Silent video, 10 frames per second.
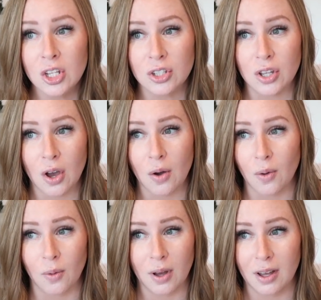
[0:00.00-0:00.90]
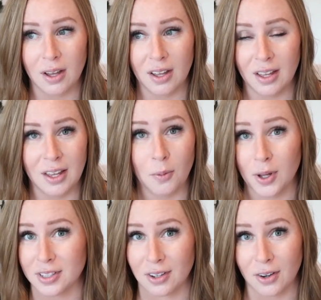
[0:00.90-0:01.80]
So it
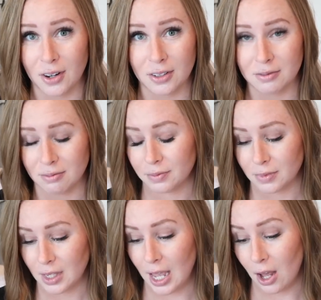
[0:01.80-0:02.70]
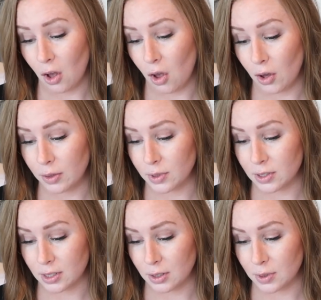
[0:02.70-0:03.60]
wasn't hard at all. It
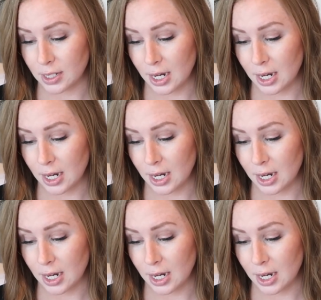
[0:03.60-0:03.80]
was